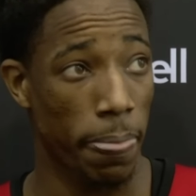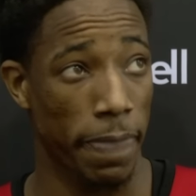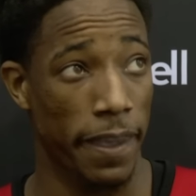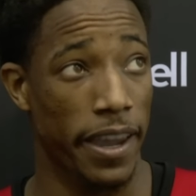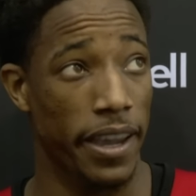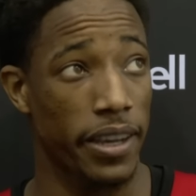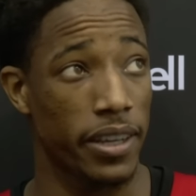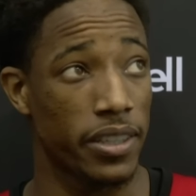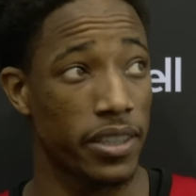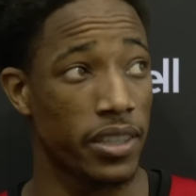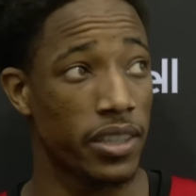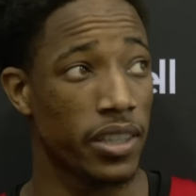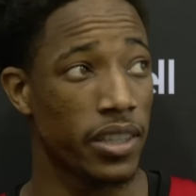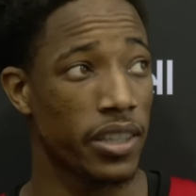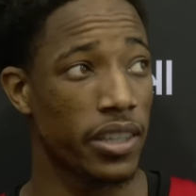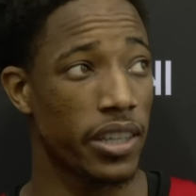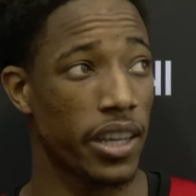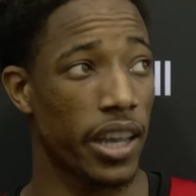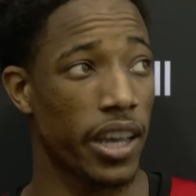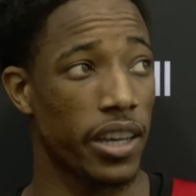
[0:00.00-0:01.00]

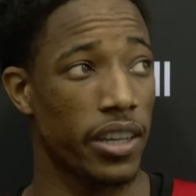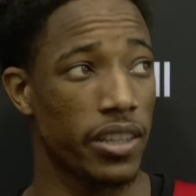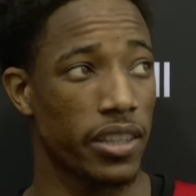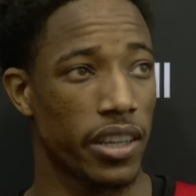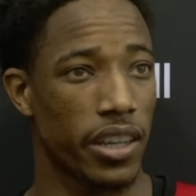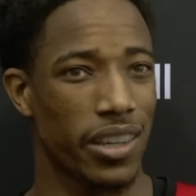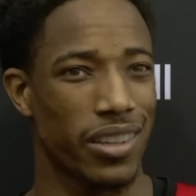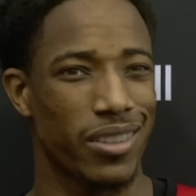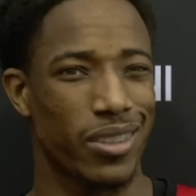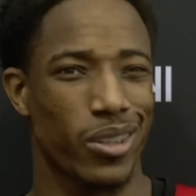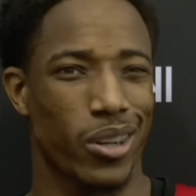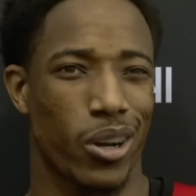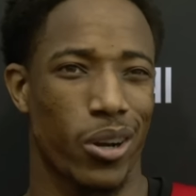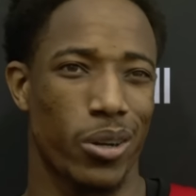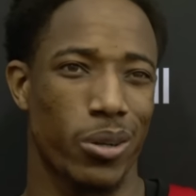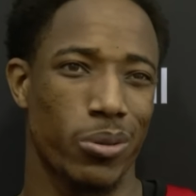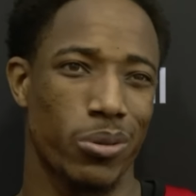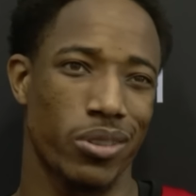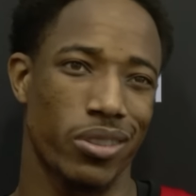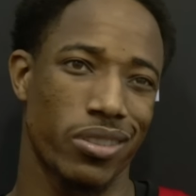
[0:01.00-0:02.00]
Yeah. And, you
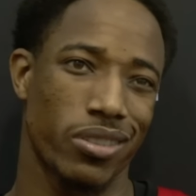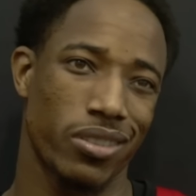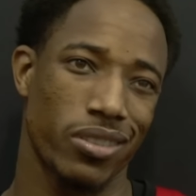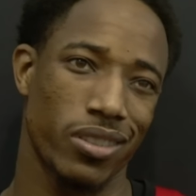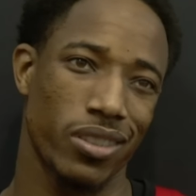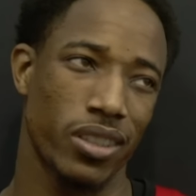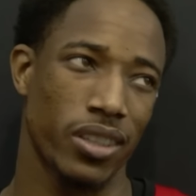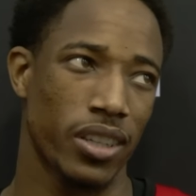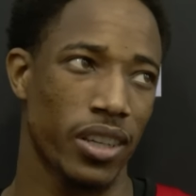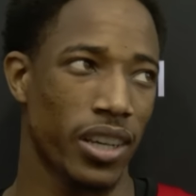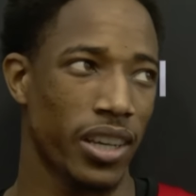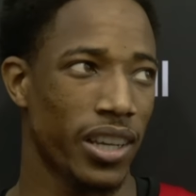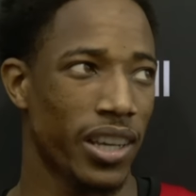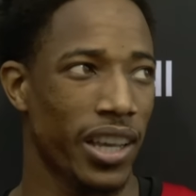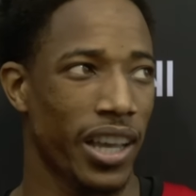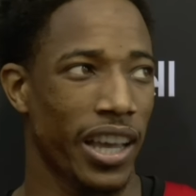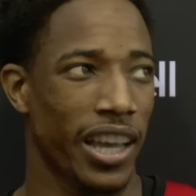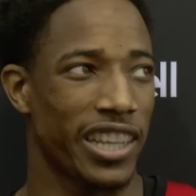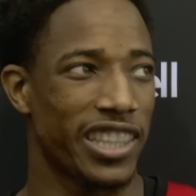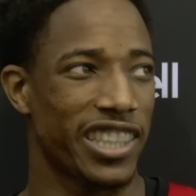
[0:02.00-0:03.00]
know,
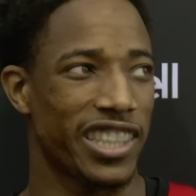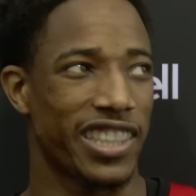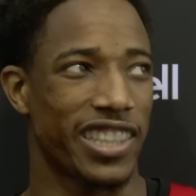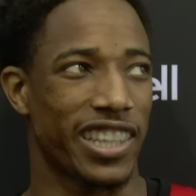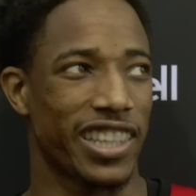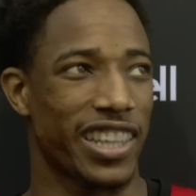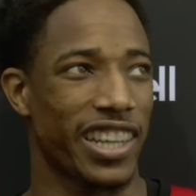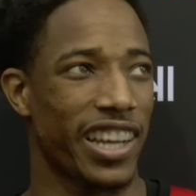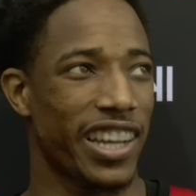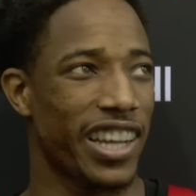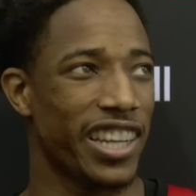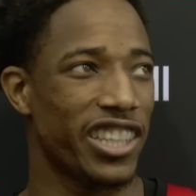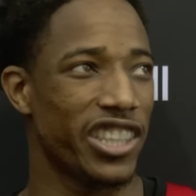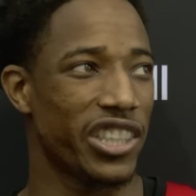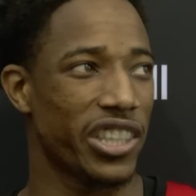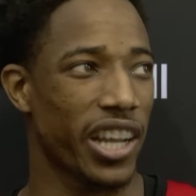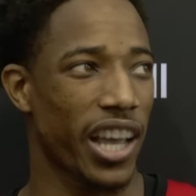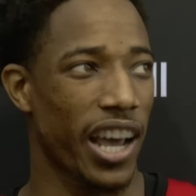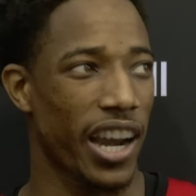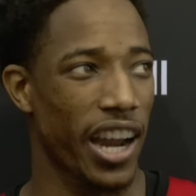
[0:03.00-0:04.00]
it just took the
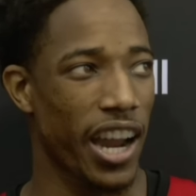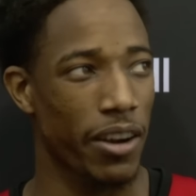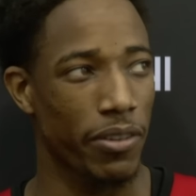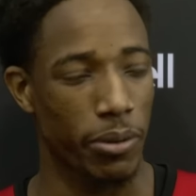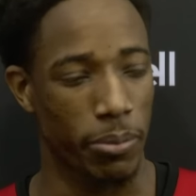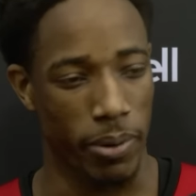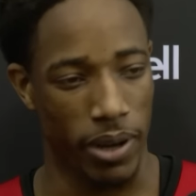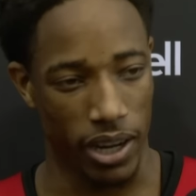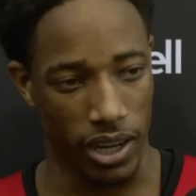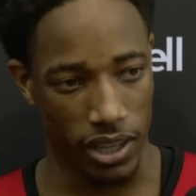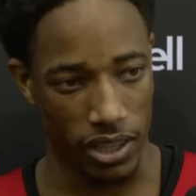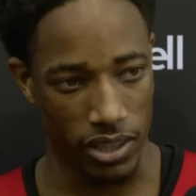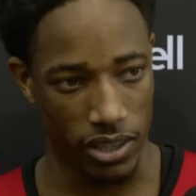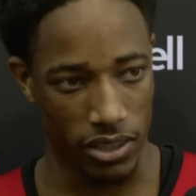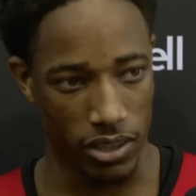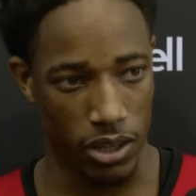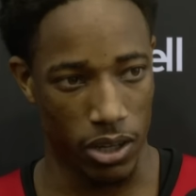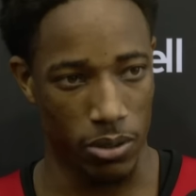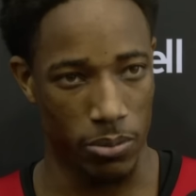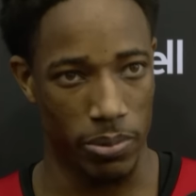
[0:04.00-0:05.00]
energy out of everybody,
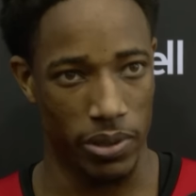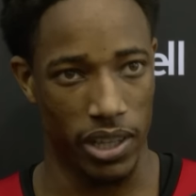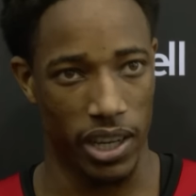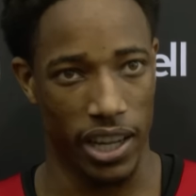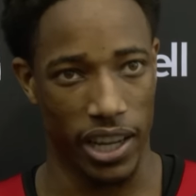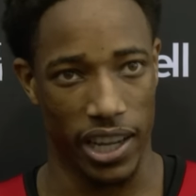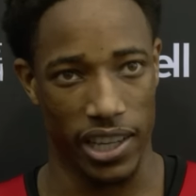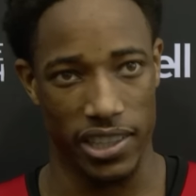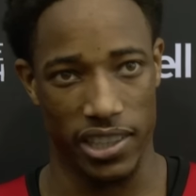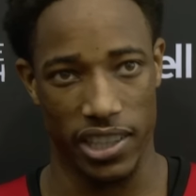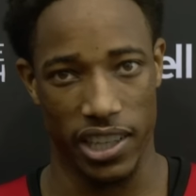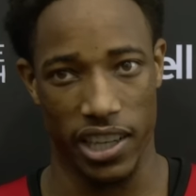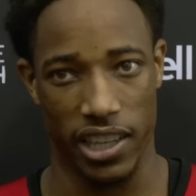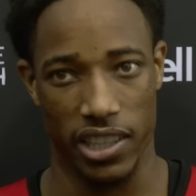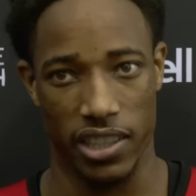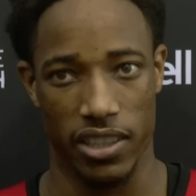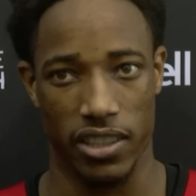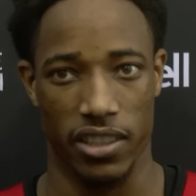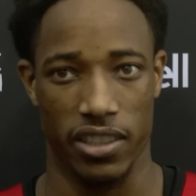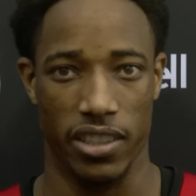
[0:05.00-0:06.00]
you know. But like I
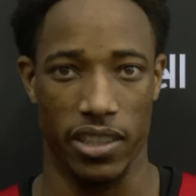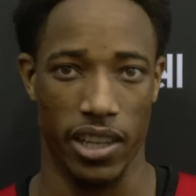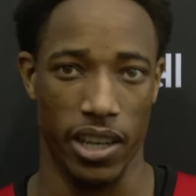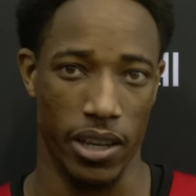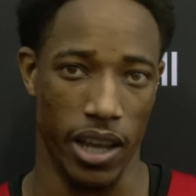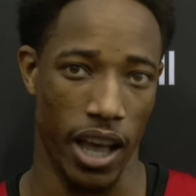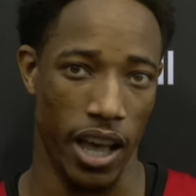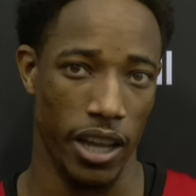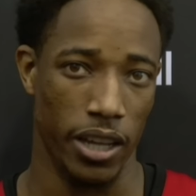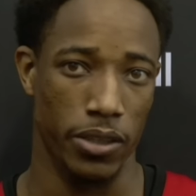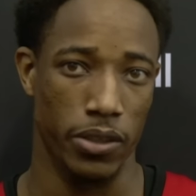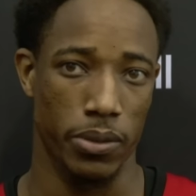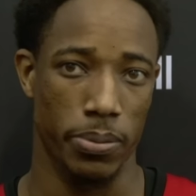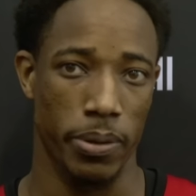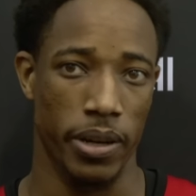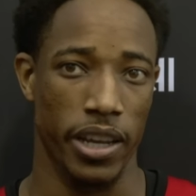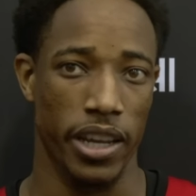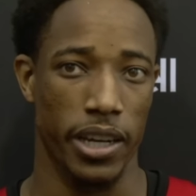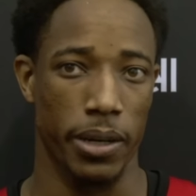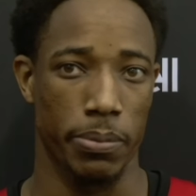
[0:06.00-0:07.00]
said, to see how he was
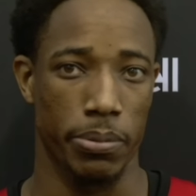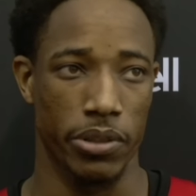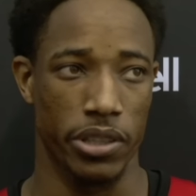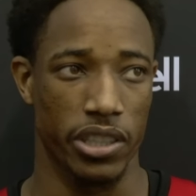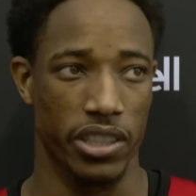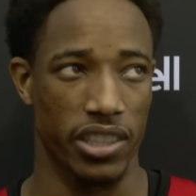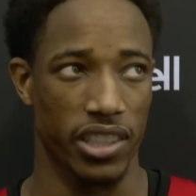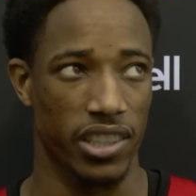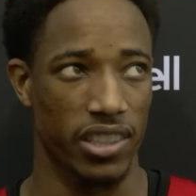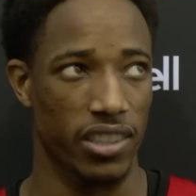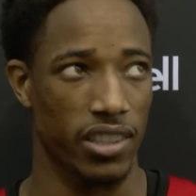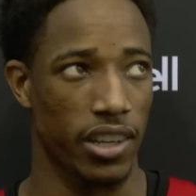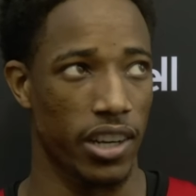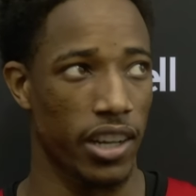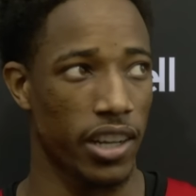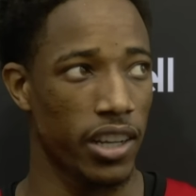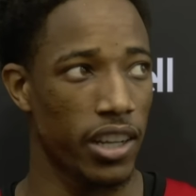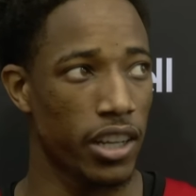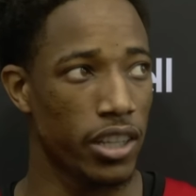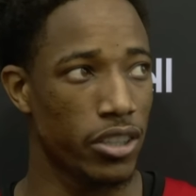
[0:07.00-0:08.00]
playing the preseason
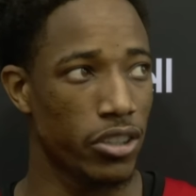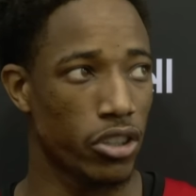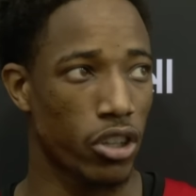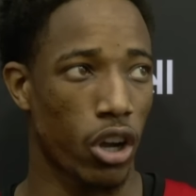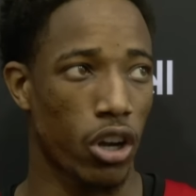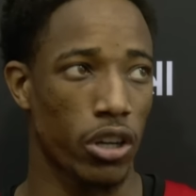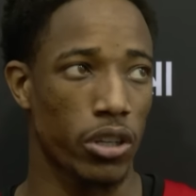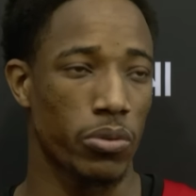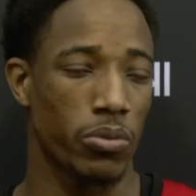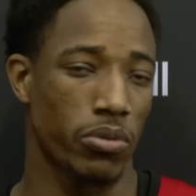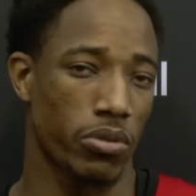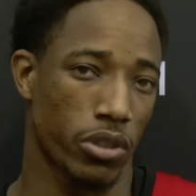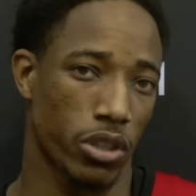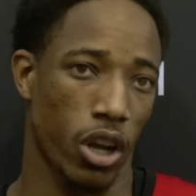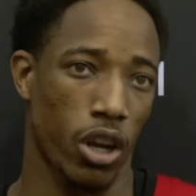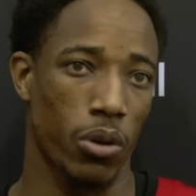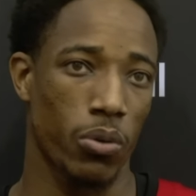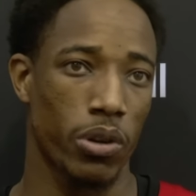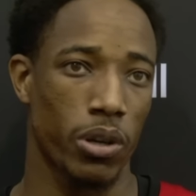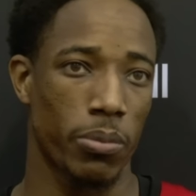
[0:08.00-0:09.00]
and
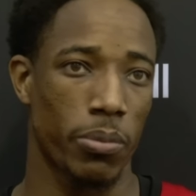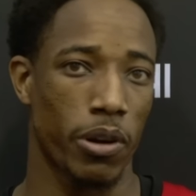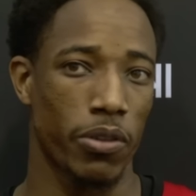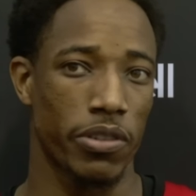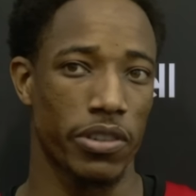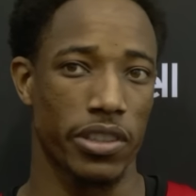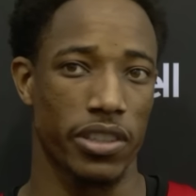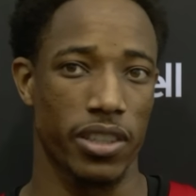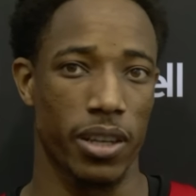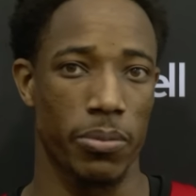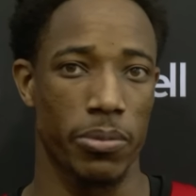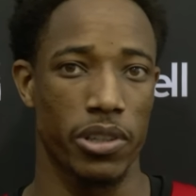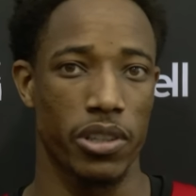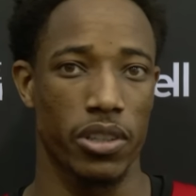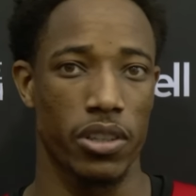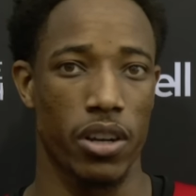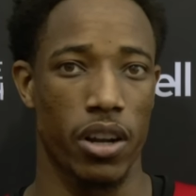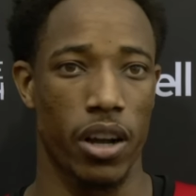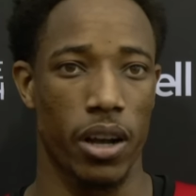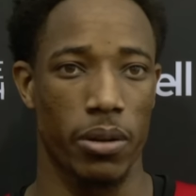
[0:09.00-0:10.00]
talking with him over the summer,
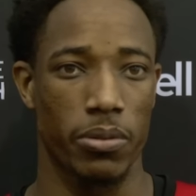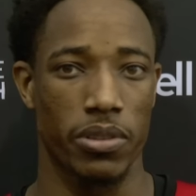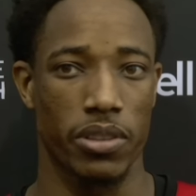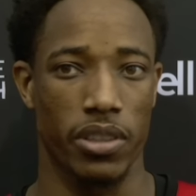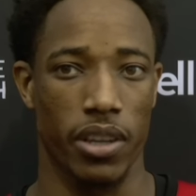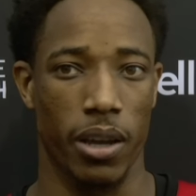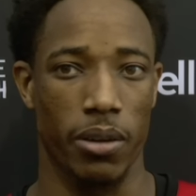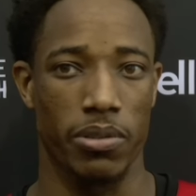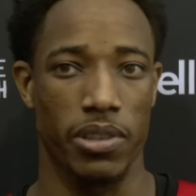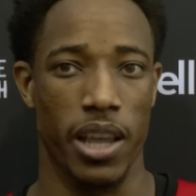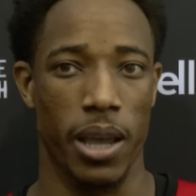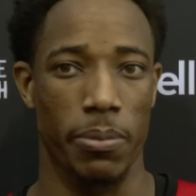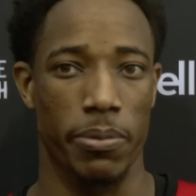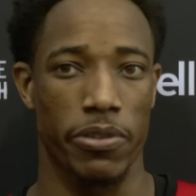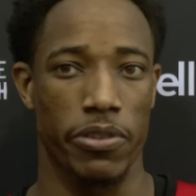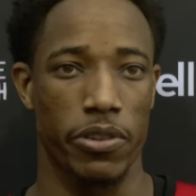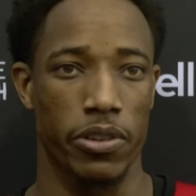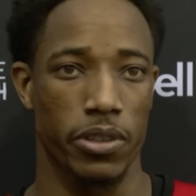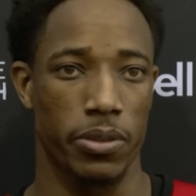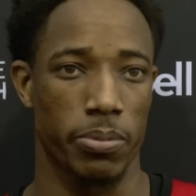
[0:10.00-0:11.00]
you know, I was happy
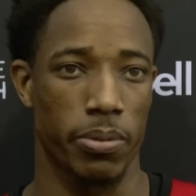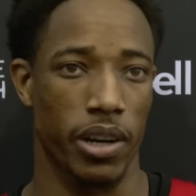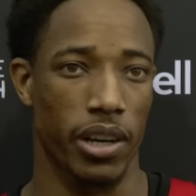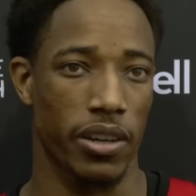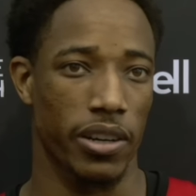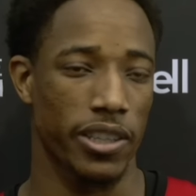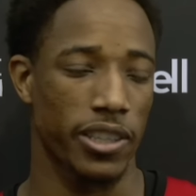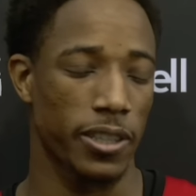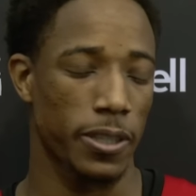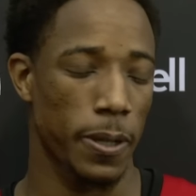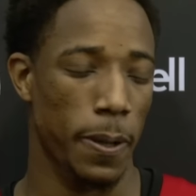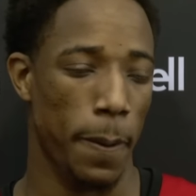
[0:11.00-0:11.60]
for his progress.